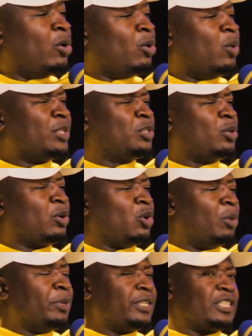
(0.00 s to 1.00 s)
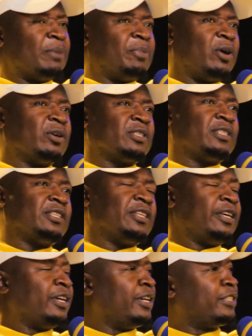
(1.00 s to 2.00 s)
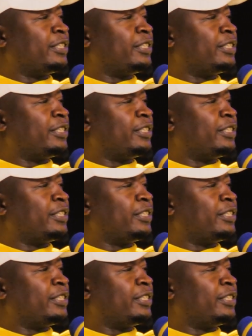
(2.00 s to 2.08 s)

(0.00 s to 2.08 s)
what's your comment about the